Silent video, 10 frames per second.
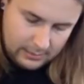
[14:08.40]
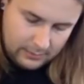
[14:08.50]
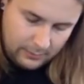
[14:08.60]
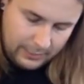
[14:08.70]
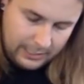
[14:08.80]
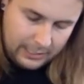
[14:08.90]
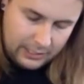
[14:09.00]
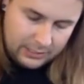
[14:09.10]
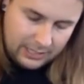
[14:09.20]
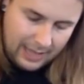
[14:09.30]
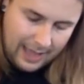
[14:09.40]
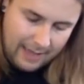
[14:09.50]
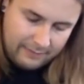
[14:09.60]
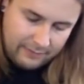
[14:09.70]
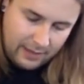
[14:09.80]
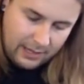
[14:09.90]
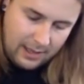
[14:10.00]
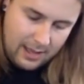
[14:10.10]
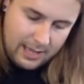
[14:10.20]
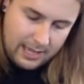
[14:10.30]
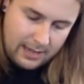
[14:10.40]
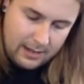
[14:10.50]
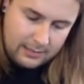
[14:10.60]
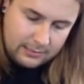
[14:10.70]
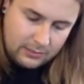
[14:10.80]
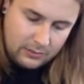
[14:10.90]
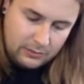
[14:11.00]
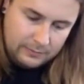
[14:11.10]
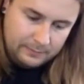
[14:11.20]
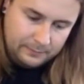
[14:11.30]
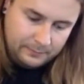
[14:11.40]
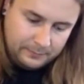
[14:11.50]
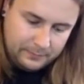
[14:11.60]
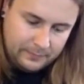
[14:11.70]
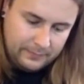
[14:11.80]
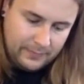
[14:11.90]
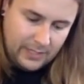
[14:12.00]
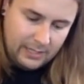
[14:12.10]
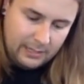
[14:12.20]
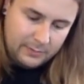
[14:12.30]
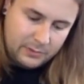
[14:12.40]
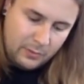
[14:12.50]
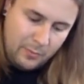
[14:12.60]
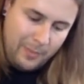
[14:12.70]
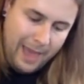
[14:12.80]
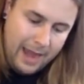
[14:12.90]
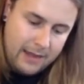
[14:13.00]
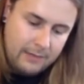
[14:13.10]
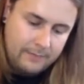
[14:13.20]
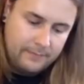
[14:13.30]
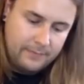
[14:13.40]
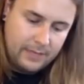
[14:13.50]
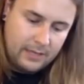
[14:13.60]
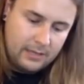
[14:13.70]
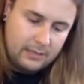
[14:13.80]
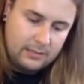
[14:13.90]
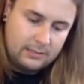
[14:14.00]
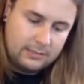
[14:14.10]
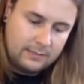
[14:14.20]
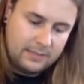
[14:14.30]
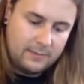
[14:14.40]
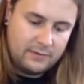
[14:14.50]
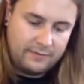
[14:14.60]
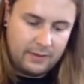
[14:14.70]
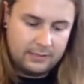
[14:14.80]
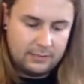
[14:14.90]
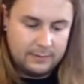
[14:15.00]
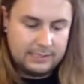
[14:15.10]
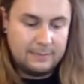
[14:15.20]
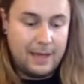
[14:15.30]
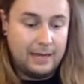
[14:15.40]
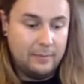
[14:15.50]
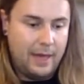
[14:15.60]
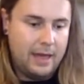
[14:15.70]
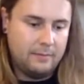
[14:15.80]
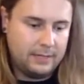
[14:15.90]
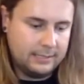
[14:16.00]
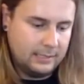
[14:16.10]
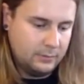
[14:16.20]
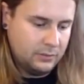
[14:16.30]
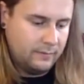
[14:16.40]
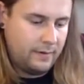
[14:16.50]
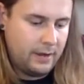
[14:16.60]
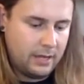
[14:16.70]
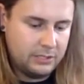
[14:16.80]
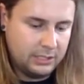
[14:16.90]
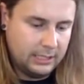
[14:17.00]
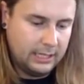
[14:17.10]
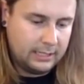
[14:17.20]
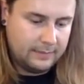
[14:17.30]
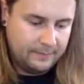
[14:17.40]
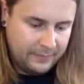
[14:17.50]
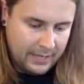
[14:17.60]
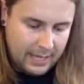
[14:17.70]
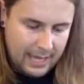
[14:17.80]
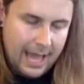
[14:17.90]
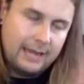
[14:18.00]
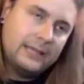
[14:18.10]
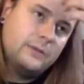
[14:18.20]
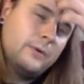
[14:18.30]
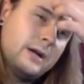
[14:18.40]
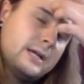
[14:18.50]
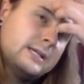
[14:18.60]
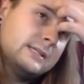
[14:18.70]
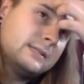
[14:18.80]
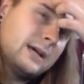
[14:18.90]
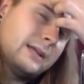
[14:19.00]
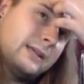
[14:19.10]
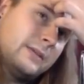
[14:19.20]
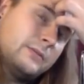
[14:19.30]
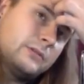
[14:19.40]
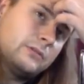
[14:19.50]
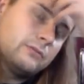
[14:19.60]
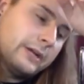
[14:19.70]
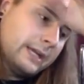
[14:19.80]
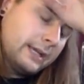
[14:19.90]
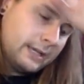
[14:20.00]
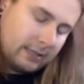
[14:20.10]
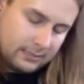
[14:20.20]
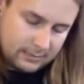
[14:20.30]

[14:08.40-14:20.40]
We used to have a guy in our school. He was called Ben, sometimes referred to as Smelly Ben because he was not very hygienic. And he was, I think he was Greek.